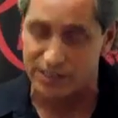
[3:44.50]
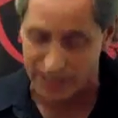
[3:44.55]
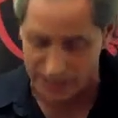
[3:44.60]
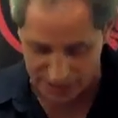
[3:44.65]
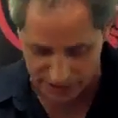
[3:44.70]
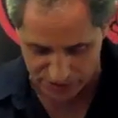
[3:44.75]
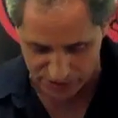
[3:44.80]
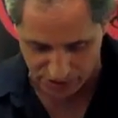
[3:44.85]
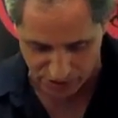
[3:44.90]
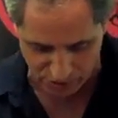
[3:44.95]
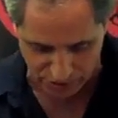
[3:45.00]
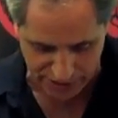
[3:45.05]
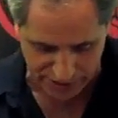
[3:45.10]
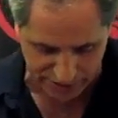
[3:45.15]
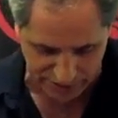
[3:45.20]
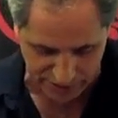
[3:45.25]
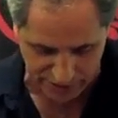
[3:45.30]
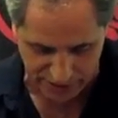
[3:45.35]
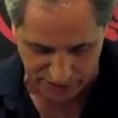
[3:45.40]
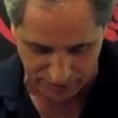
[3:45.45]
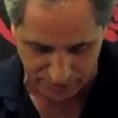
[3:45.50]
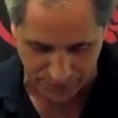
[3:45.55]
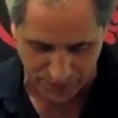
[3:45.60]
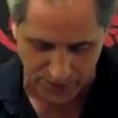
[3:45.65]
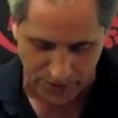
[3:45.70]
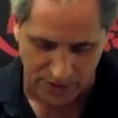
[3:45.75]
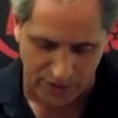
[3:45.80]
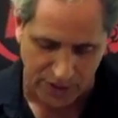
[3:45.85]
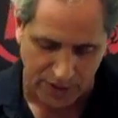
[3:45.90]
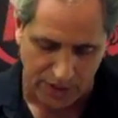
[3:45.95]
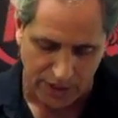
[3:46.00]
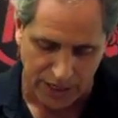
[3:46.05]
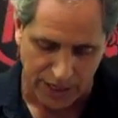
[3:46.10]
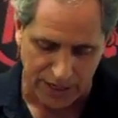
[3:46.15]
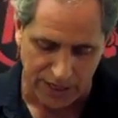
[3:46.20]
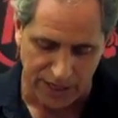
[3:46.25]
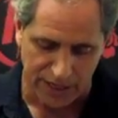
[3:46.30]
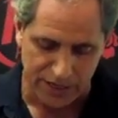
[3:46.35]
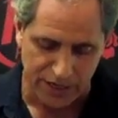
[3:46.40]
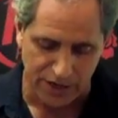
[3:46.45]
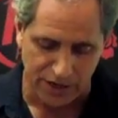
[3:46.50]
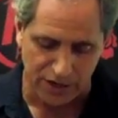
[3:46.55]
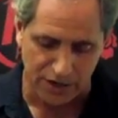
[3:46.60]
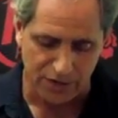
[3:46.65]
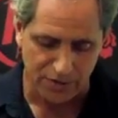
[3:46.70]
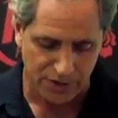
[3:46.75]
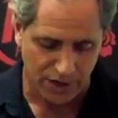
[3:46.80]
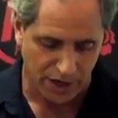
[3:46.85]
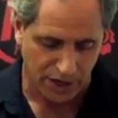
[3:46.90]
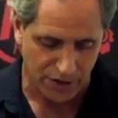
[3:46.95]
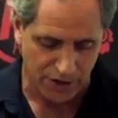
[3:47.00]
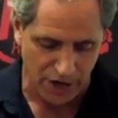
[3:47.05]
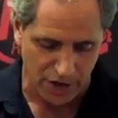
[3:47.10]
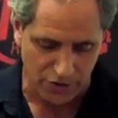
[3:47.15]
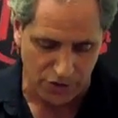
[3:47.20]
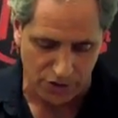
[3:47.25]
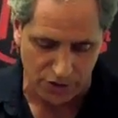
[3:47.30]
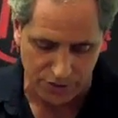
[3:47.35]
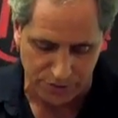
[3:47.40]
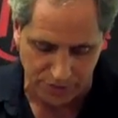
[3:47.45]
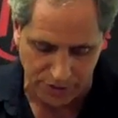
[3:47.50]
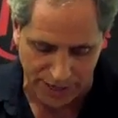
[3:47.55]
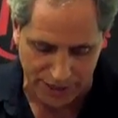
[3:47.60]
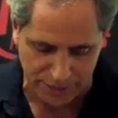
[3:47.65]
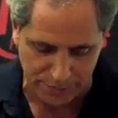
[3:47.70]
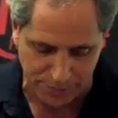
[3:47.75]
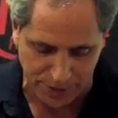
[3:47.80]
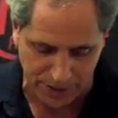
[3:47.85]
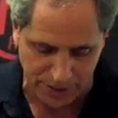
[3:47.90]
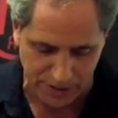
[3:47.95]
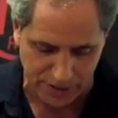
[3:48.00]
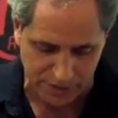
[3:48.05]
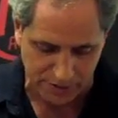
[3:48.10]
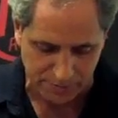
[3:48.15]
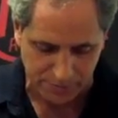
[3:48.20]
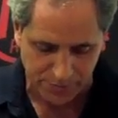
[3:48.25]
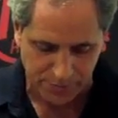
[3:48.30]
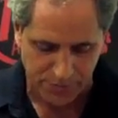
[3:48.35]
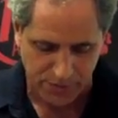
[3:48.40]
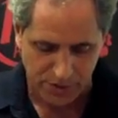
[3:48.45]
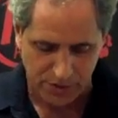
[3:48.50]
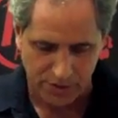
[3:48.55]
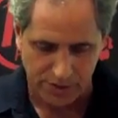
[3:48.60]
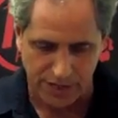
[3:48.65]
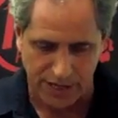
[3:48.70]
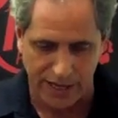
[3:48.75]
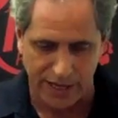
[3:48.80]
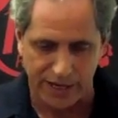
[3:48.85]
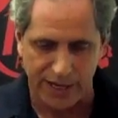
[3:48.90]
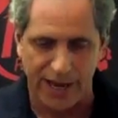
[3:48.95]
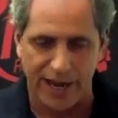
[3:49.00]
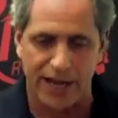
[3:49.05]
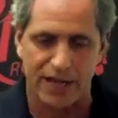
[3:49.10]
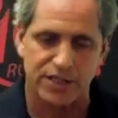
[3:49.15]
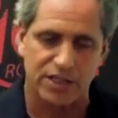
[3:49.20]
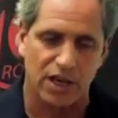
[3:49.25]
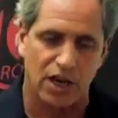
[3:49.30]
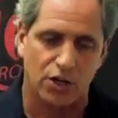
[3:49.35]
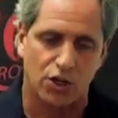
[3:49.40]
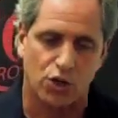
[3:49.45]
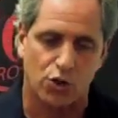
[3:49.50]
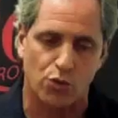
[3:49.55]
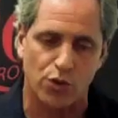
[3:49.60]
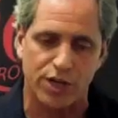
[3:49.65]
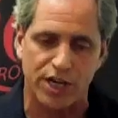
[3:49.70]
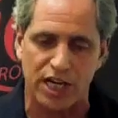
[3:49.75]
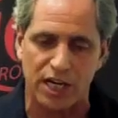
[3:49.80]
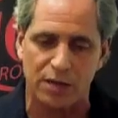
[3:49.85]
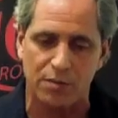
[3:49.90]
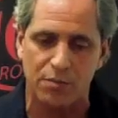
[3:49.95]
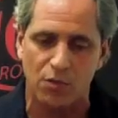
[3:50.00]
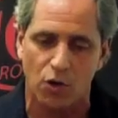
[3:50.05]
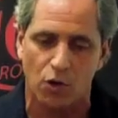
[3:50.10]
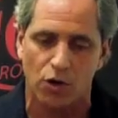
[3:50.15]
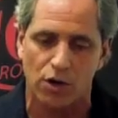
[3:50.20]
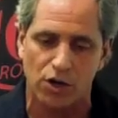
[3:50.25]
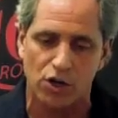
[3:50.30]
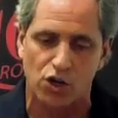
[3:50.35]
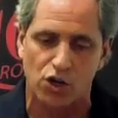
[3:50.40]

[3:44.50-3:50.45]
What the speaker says: Day, that's a great thing. And then here, another light pink that has a cream or a